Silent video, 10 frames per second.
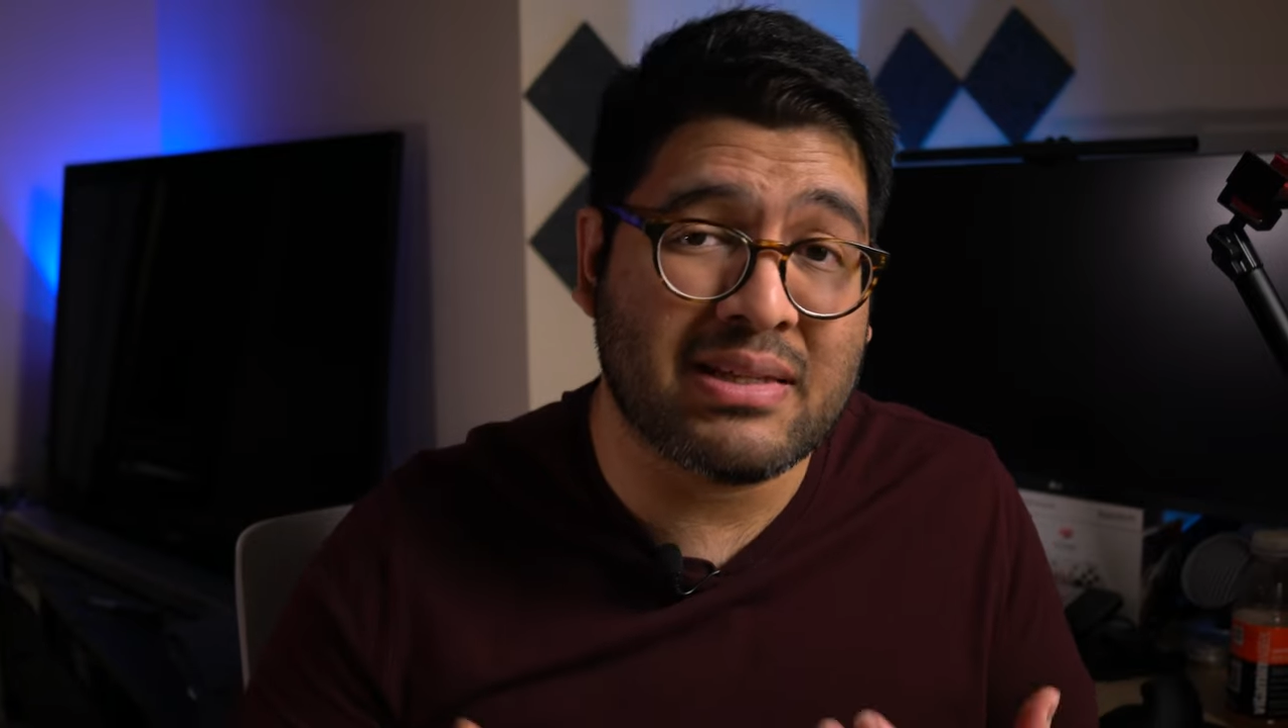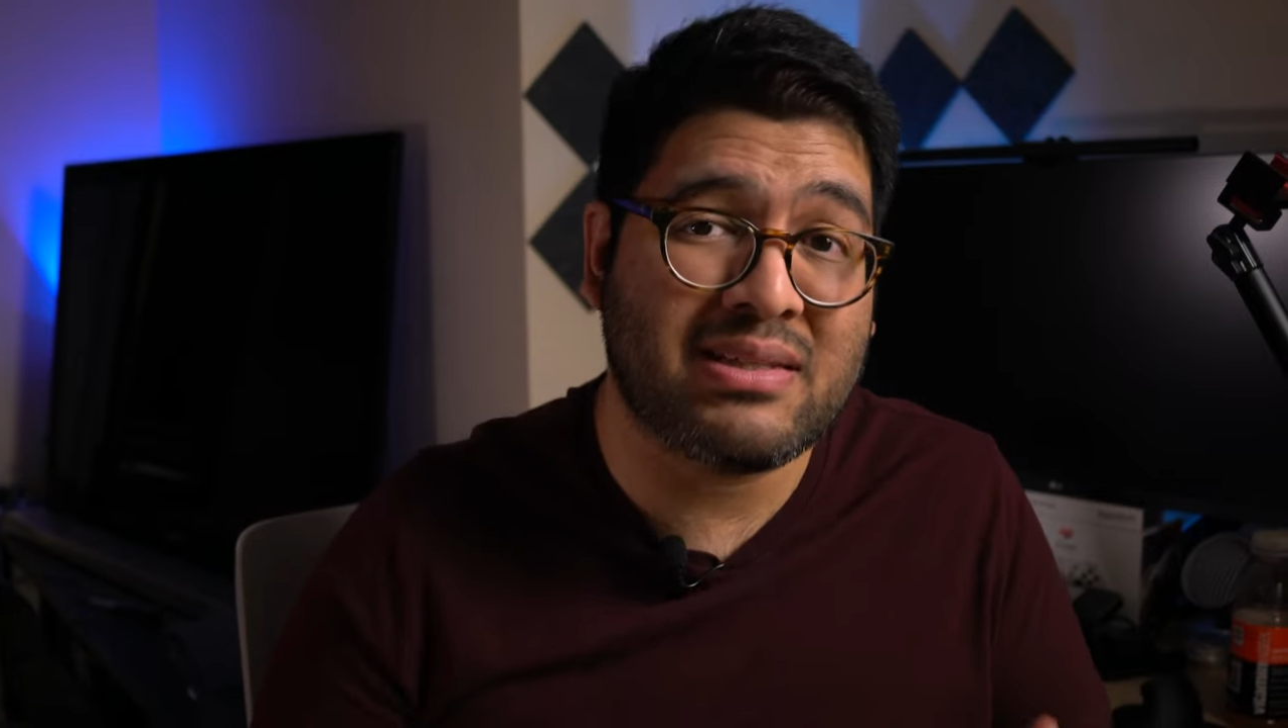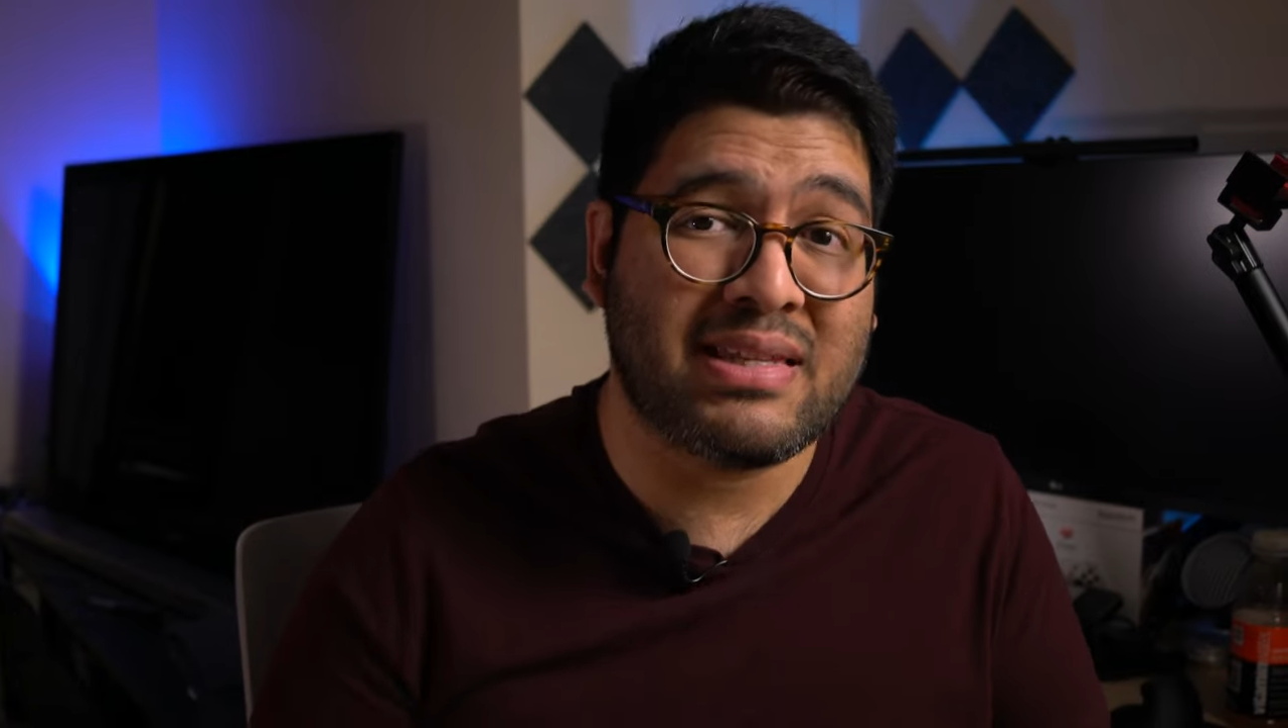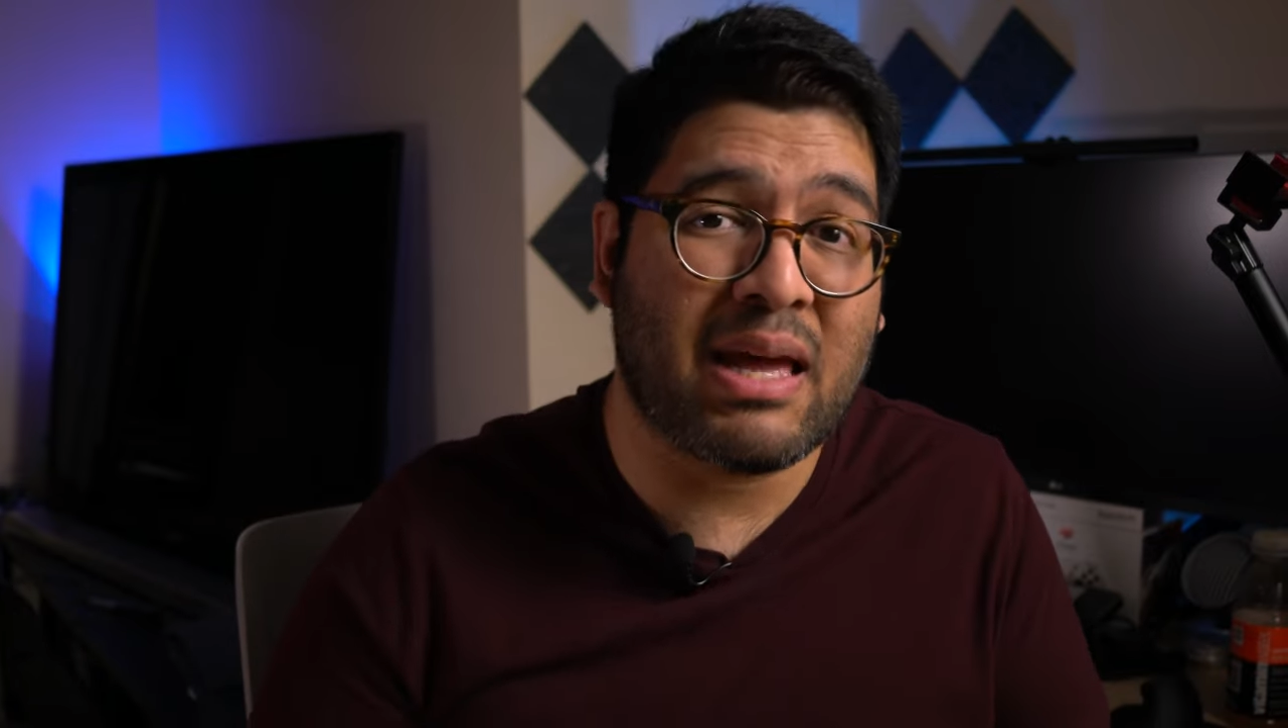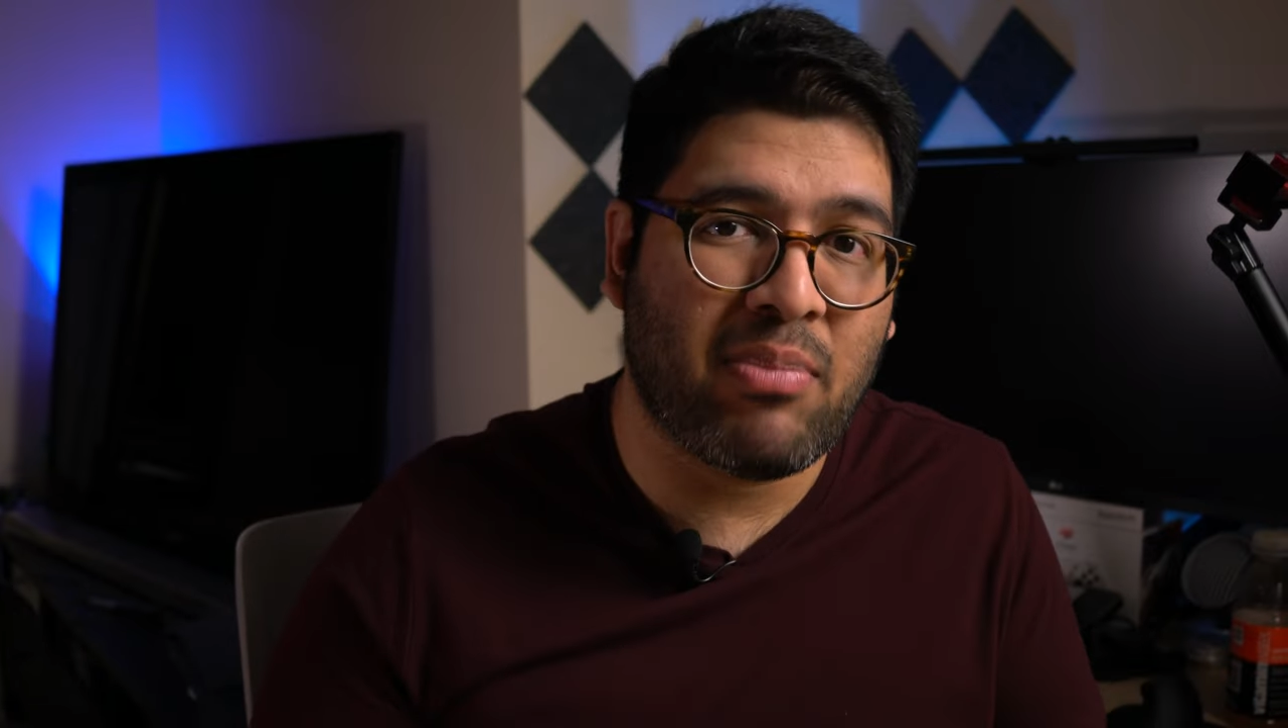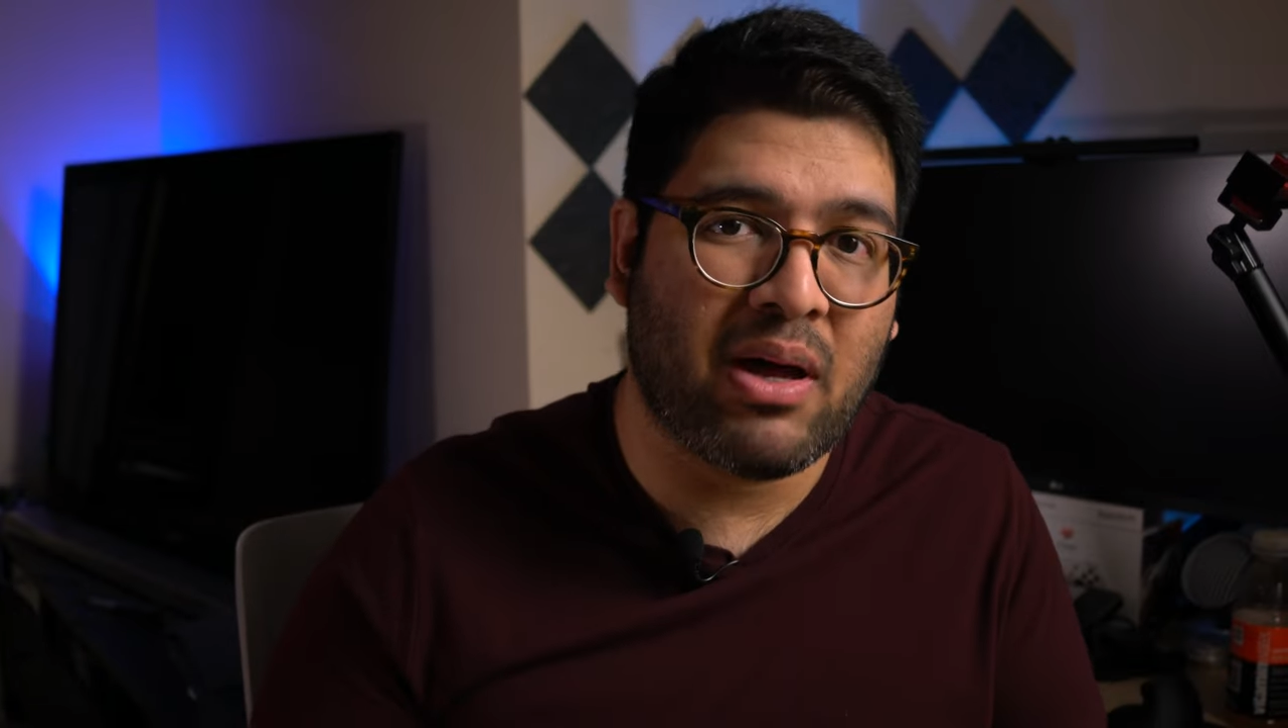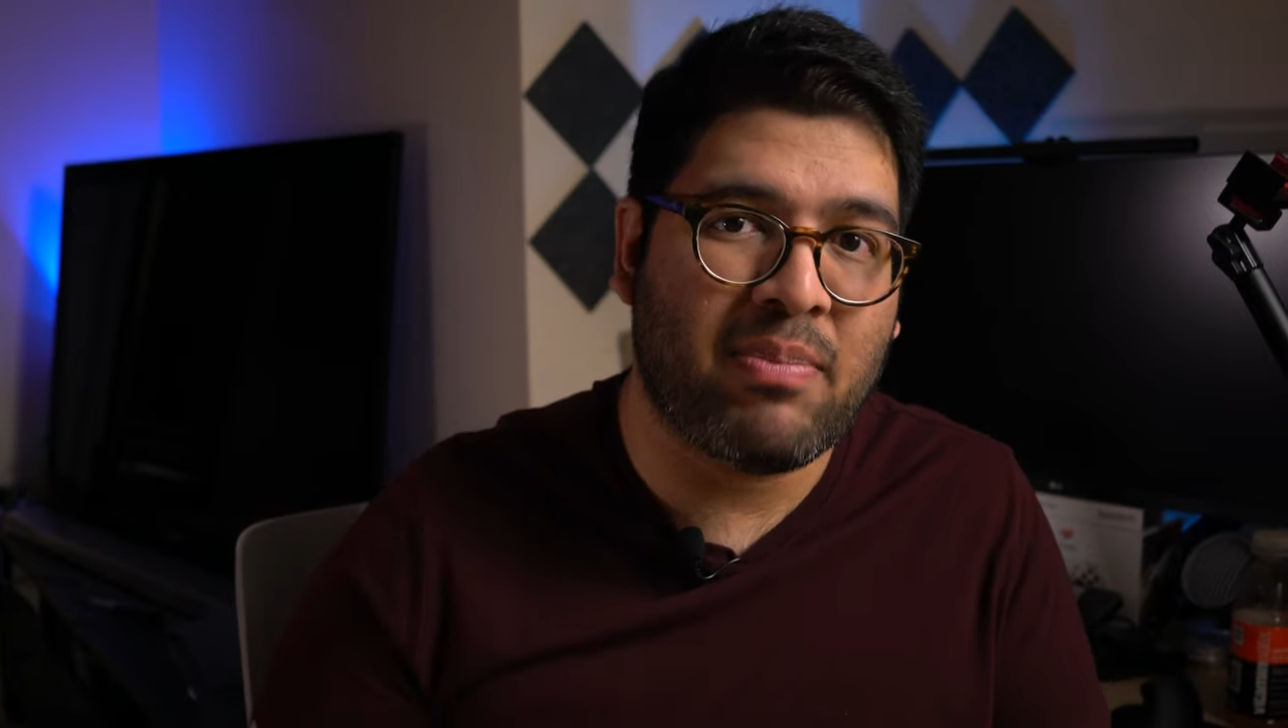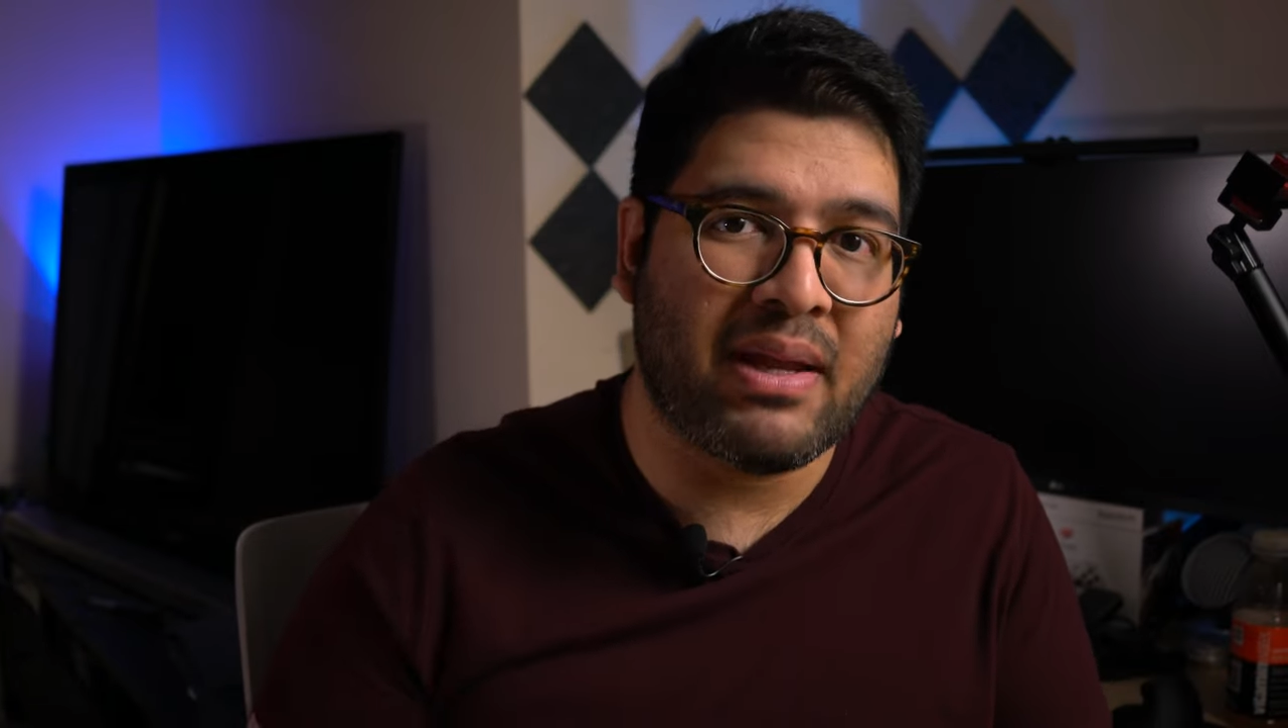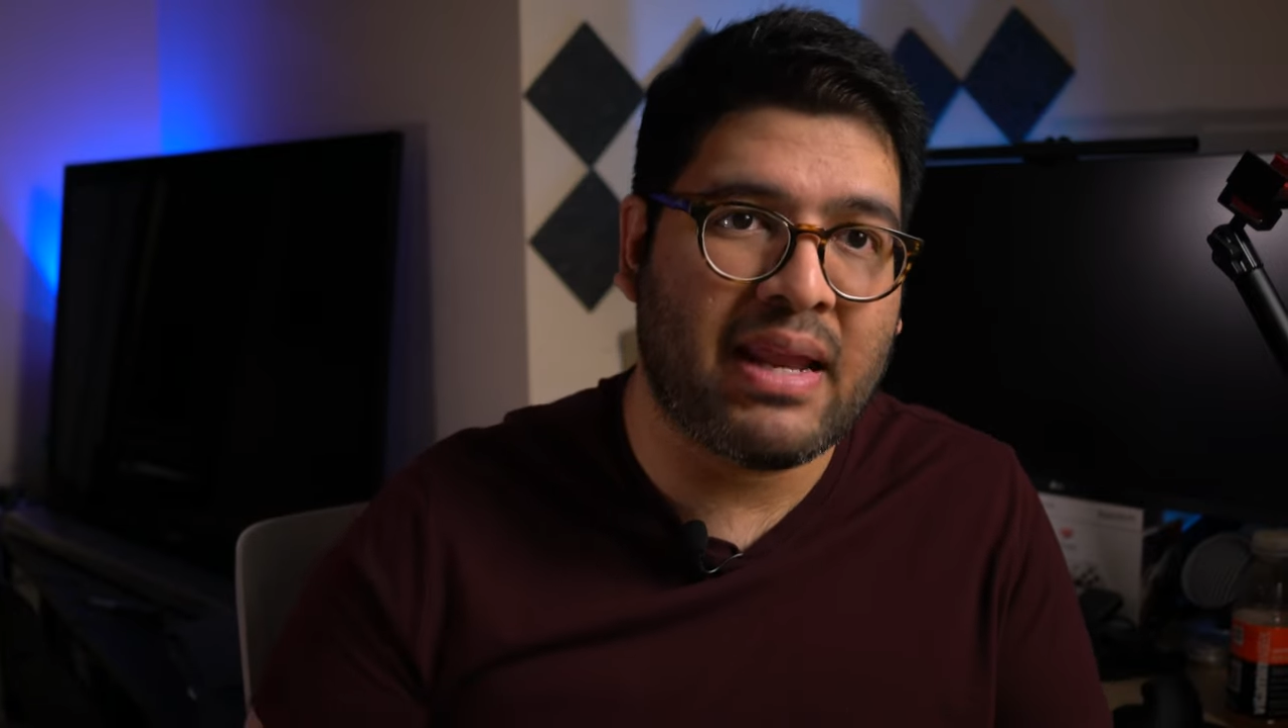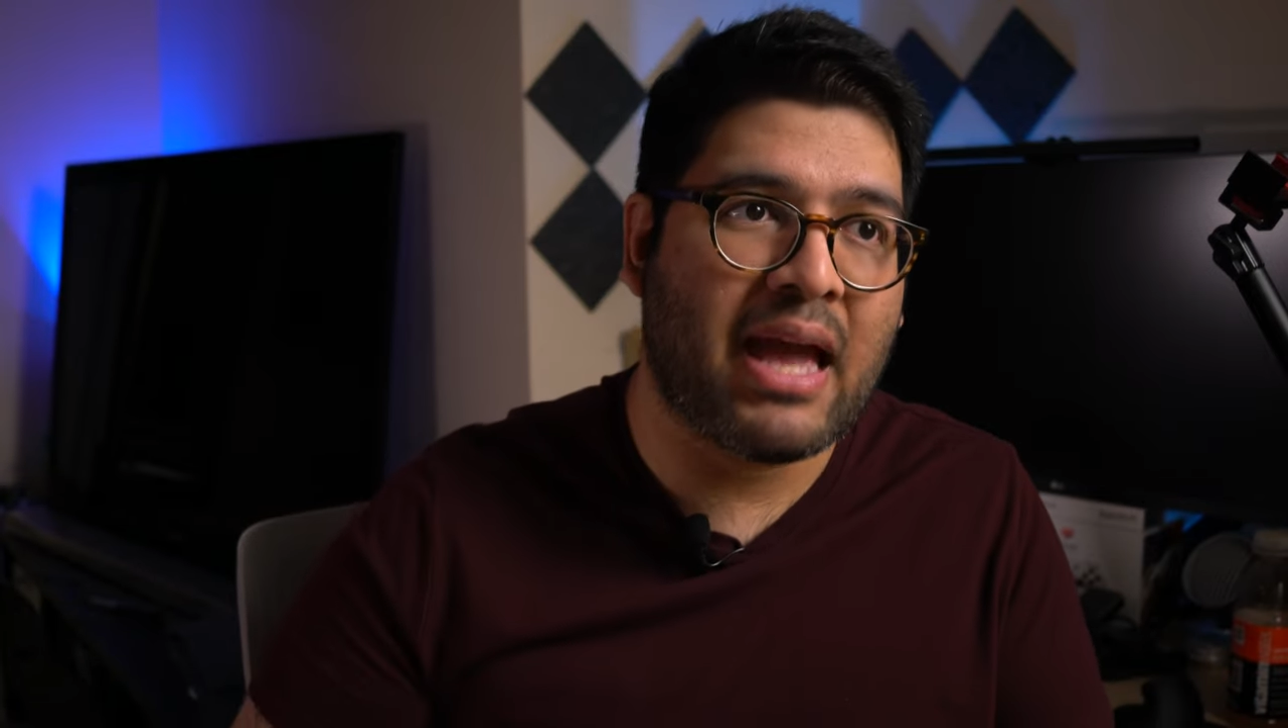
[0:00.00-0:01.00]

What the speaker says: to step up and